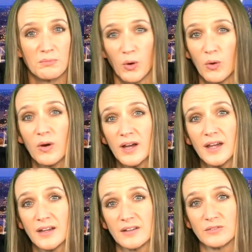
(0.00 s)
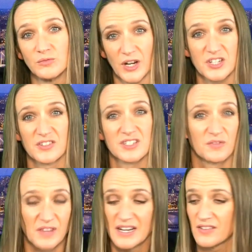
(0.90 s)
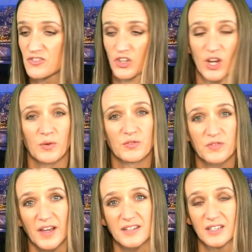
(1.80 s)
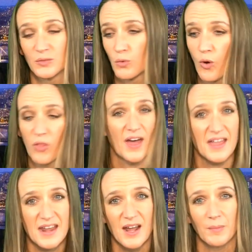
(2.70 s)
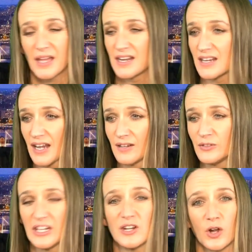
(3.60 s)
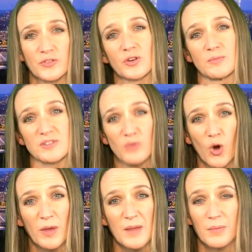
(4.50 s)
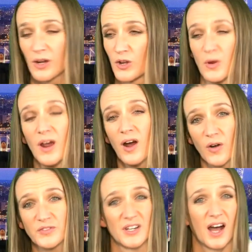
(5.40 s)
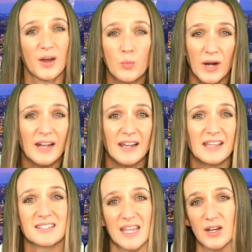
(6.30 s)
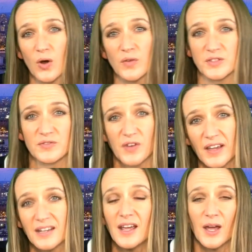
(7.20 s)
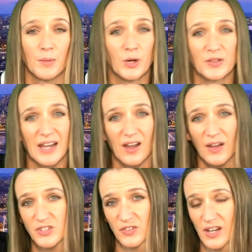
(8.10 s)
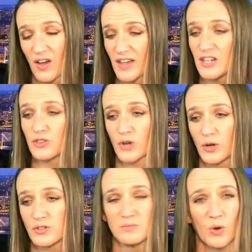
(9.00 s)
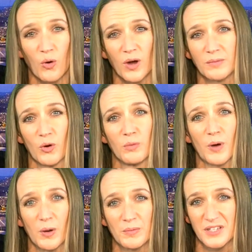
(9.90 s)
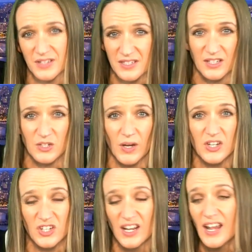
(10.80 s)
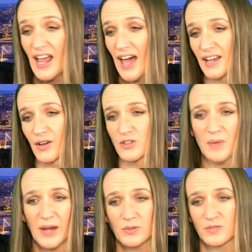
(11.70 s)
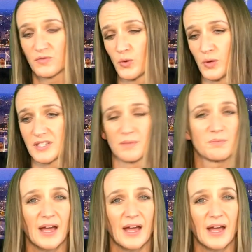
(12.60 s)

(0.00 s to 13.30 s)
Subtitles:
and more Russian civilians to go and fight in the war. They end up getting killed. He conscripts more people who often unwillingly are sent off to fight and put their lives on the line. He throws more and more bombs at the situation, and it goes backwards and forwards,